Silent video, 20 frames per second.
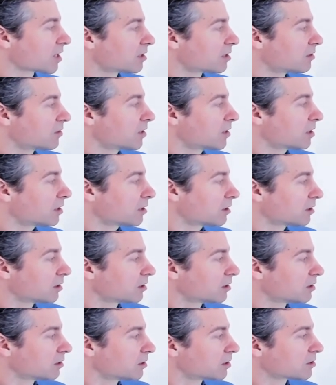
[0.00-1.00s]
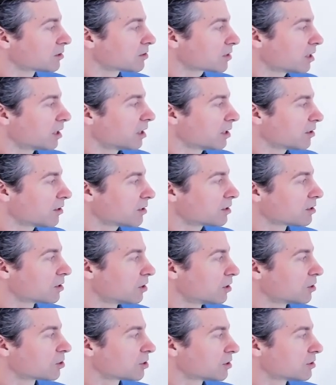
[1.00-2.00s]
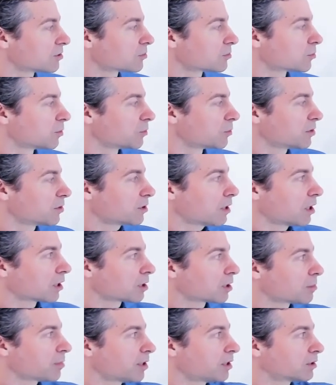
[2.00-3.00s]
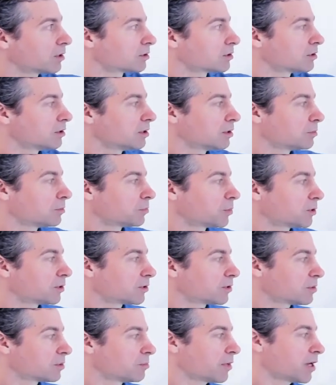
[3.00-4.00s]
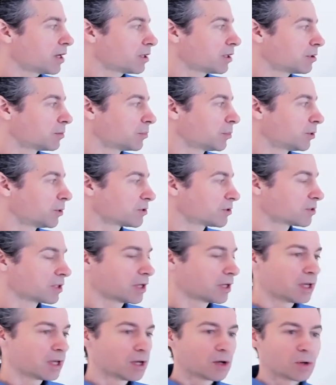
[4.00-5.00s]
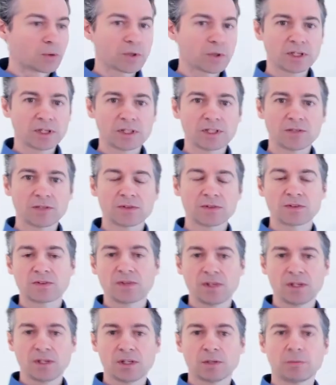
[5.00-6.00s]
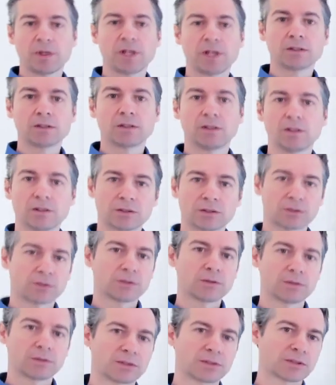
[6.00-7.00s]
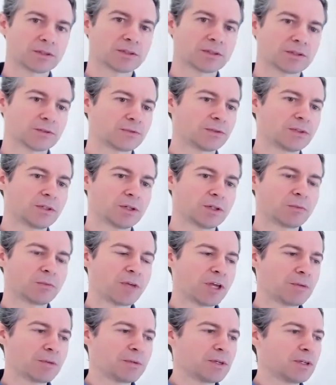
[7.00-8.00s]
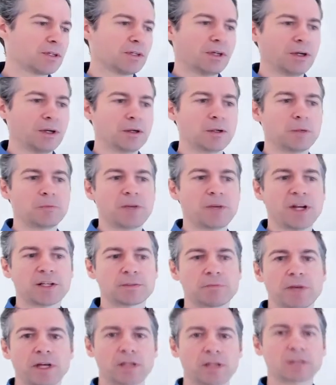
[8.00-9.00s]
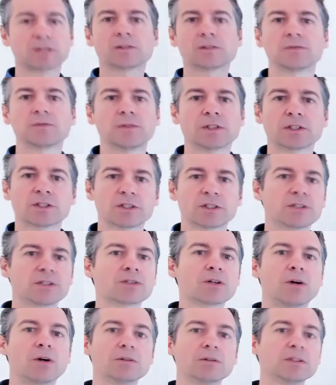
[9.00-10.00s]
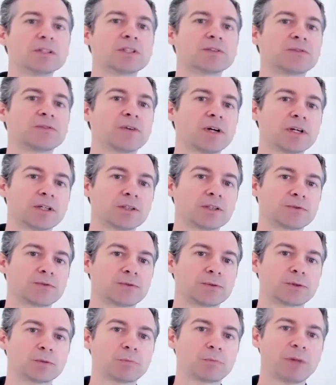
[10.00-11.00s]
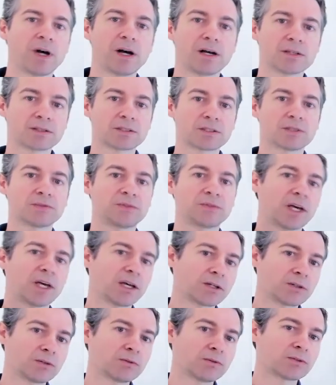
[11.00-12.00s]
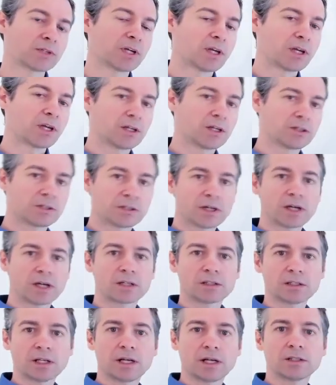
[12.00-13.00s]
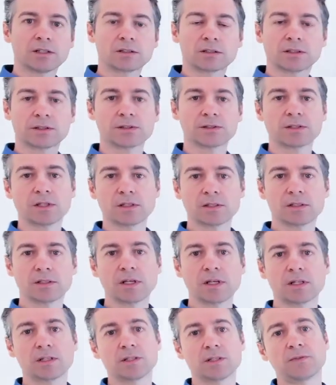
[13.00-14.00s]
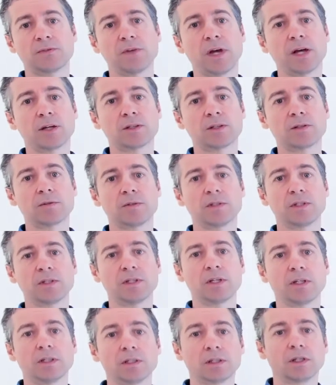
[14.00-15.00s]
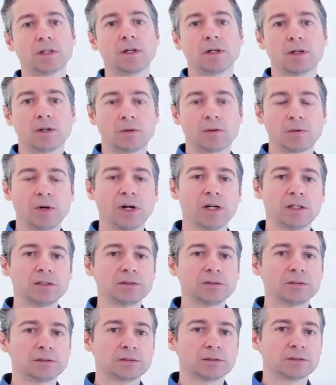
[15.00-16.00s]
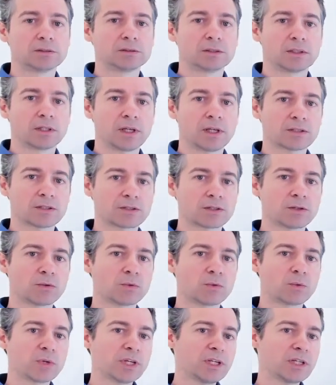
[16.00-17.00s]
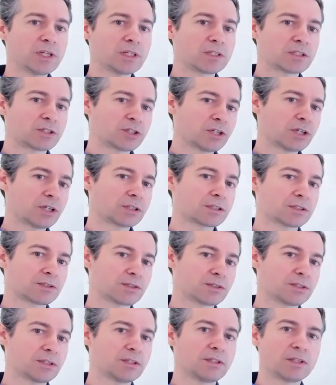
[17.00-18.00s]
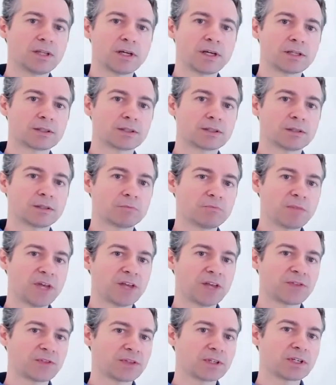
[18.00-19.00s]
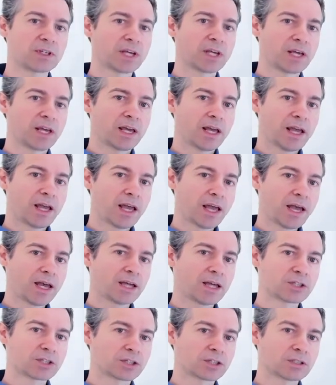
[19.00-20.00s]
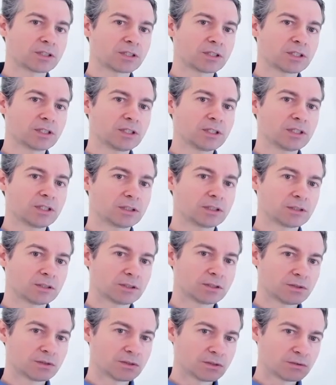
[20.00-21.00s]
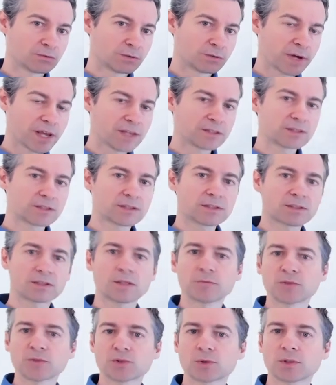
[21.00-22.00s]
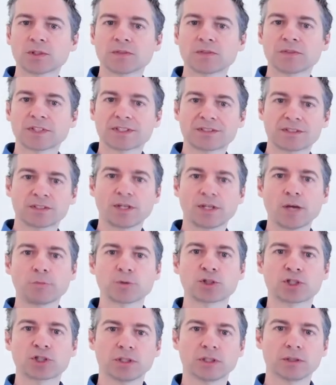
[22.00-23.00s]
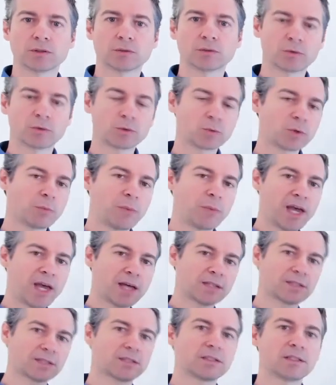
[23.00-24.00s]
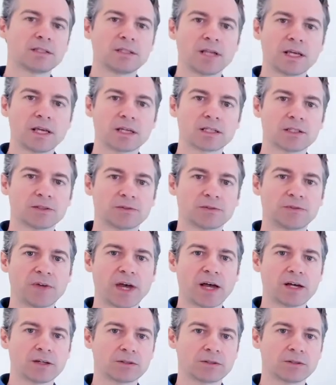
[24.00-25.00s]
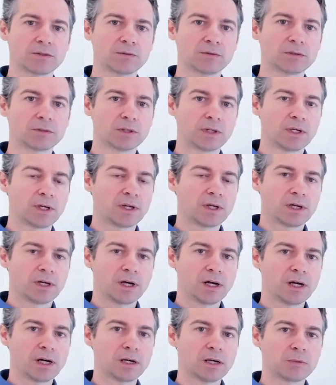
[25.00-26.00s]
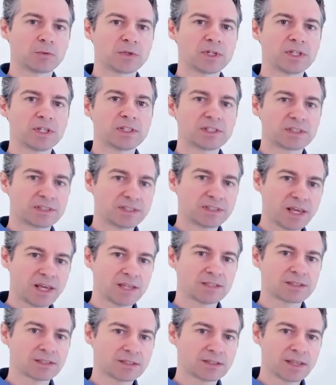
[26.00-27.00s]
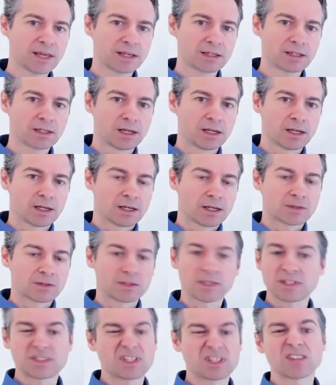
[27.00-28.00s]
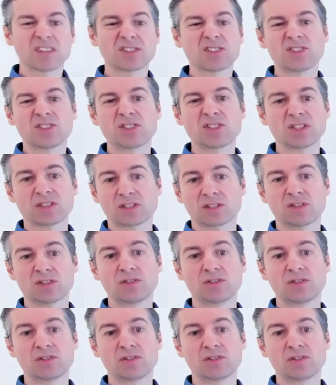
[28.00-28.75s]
there, there's other notions when we talk about good inputs and bad inputs we can even think about all sorts of, you know, maybe a uh, mathematical function is only defined for positive values and you're not allowed to send a negative value in there. Well, and so we need to check to see that the method actually raises some sort of exception when we pass in a negative value. Um, we need to test that it doesn't just